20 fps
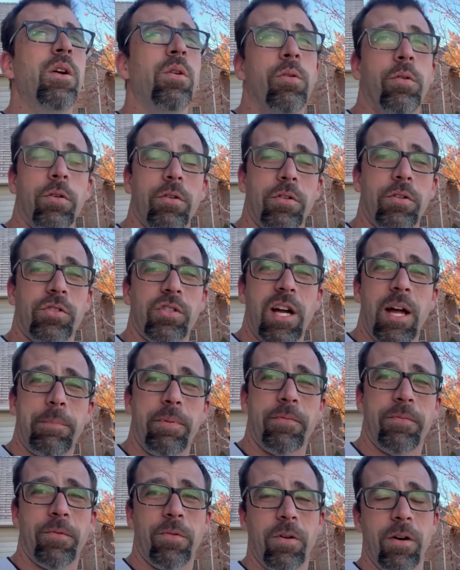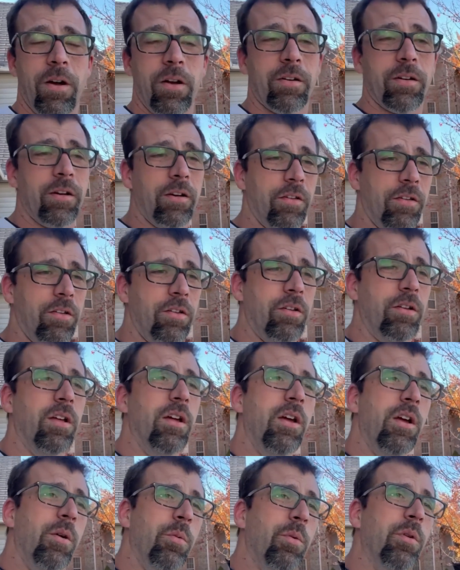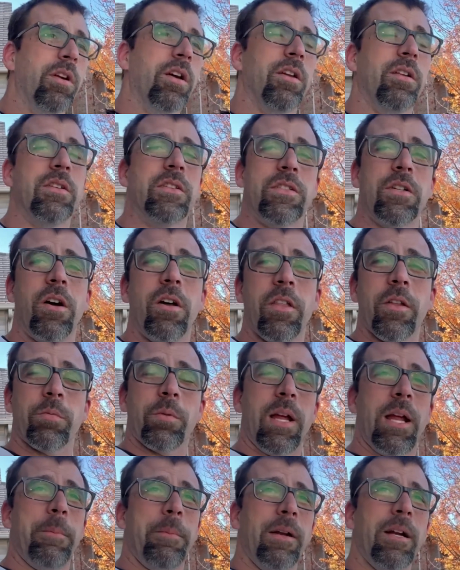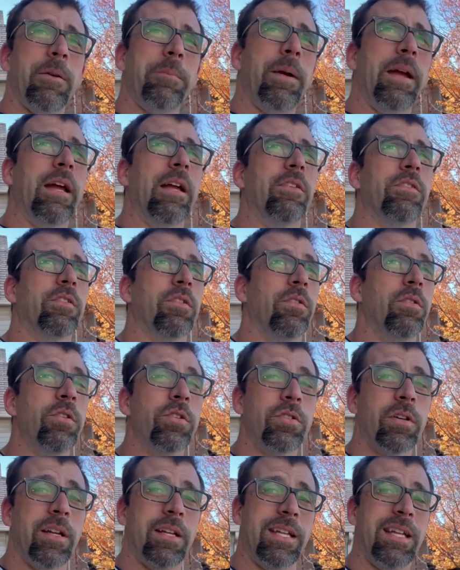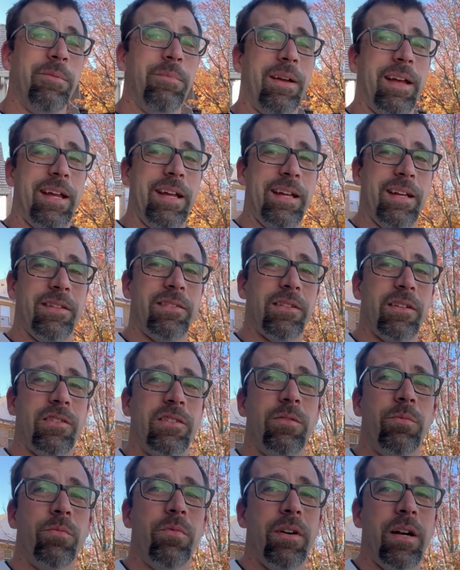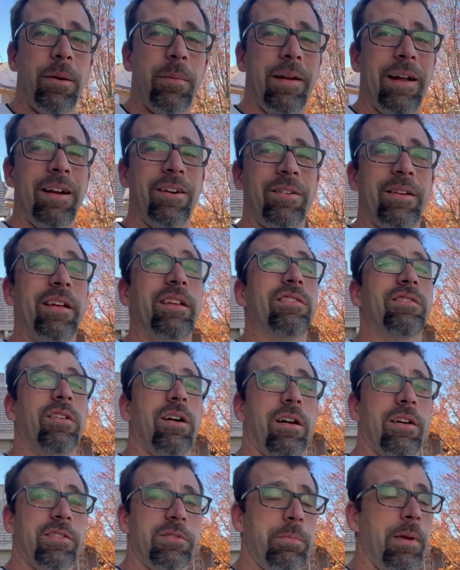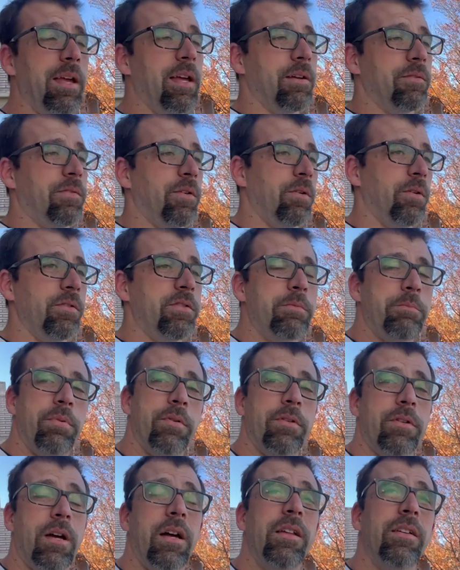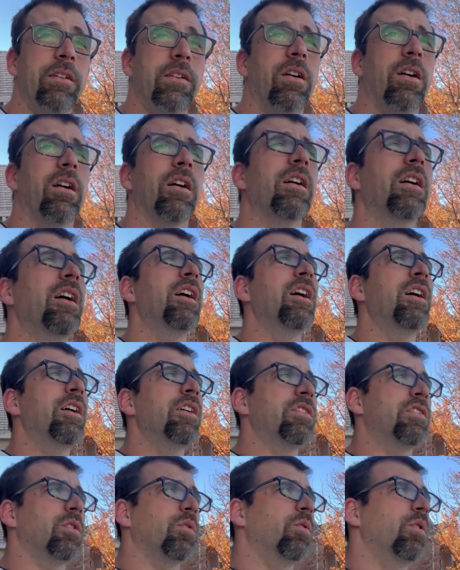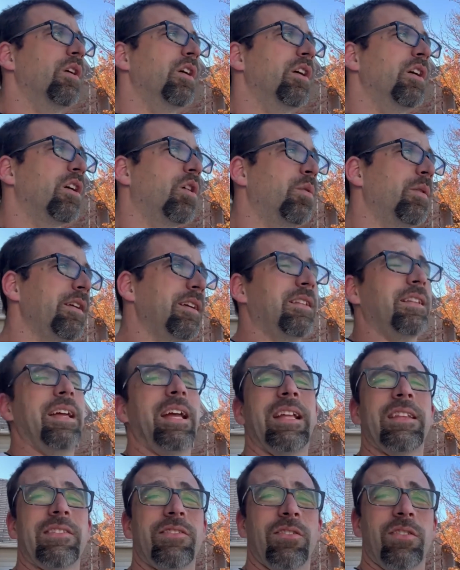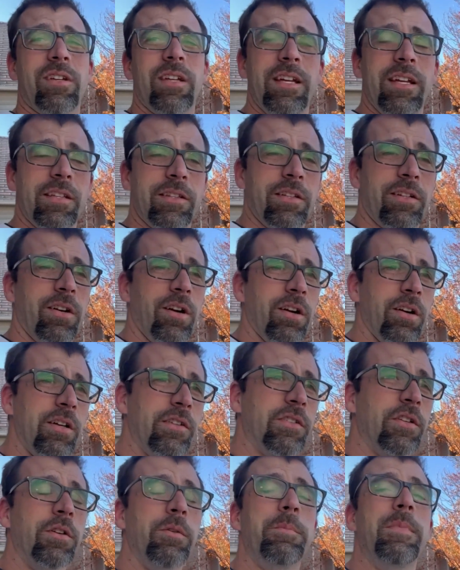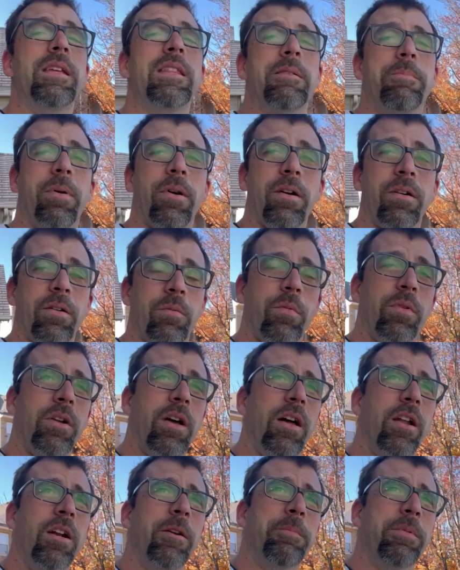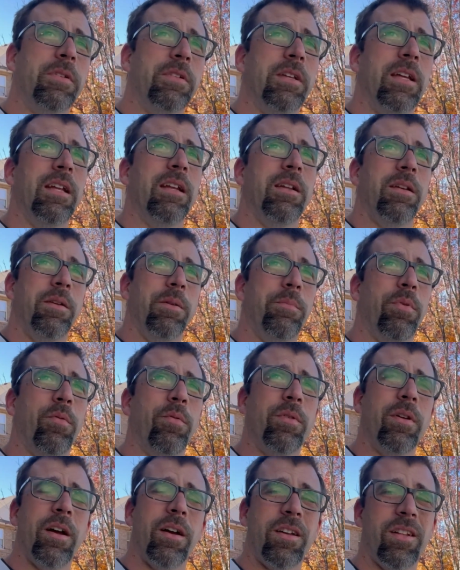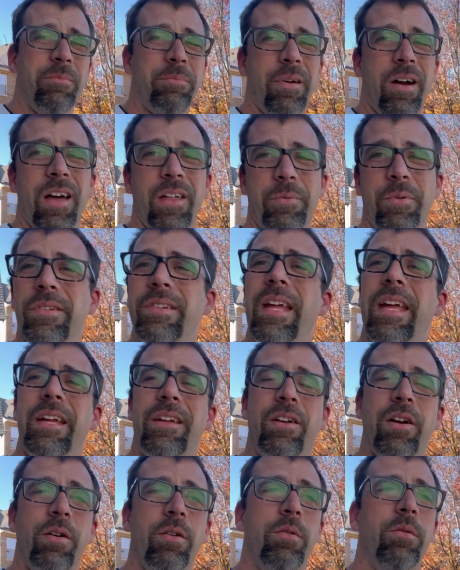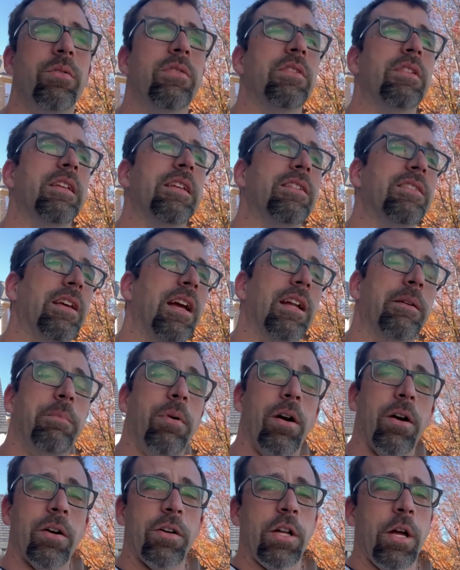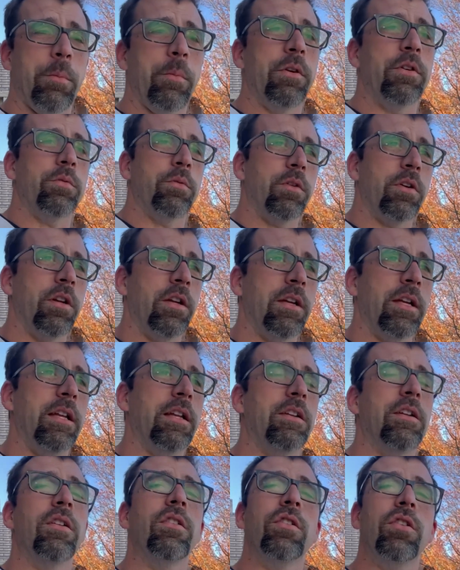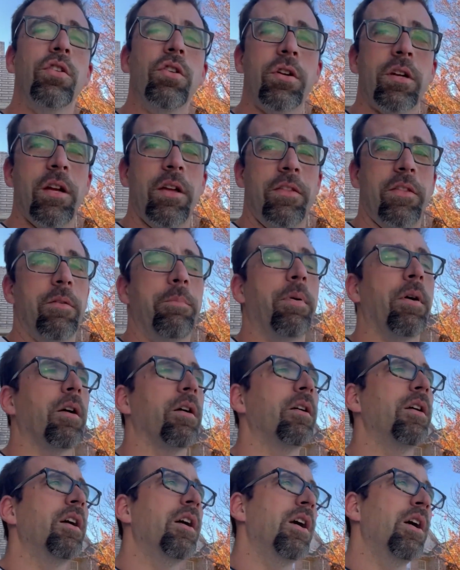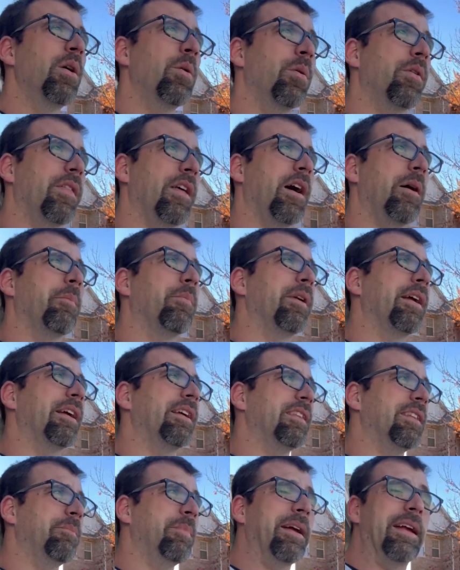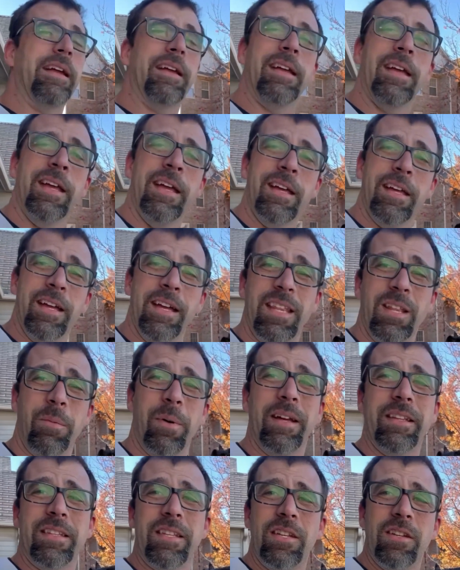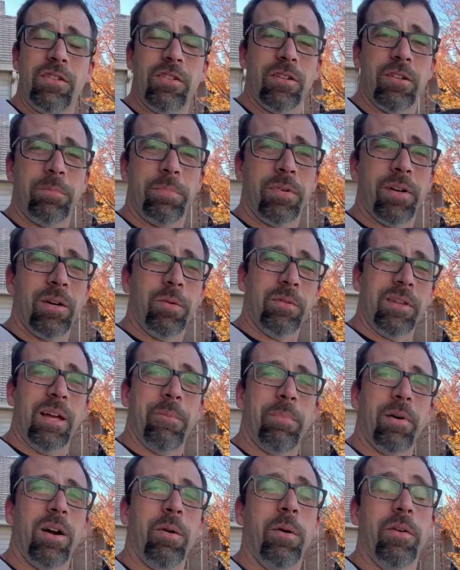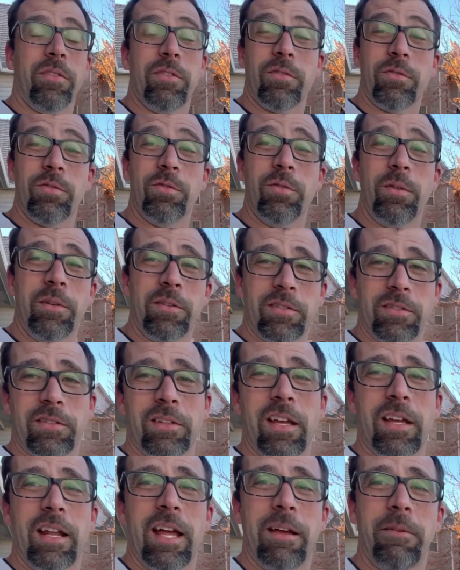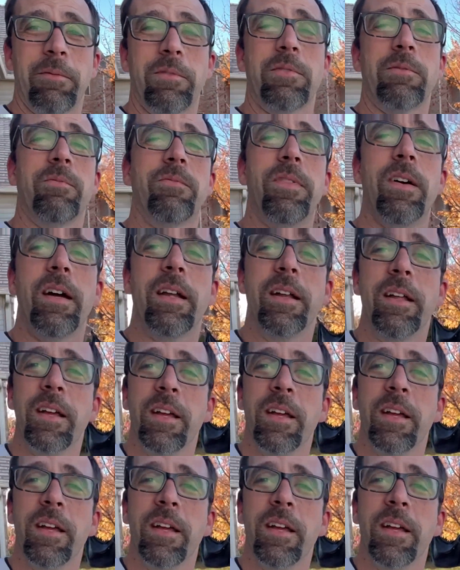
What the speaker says: We're going to drop a 400 under the hood. We're going to install the Ram air pans. We're going to try to get my hands on some Ram air exhaust manifolds and put on the car. So quick glance looking at the car, it's going to be the part 100%, but we're not going to bother with date codes and the exact part numbers. We're going to get to look the part without breaking the bank. And the white t-shirt part, well, that part wasn't true. I was just kind of having some fun.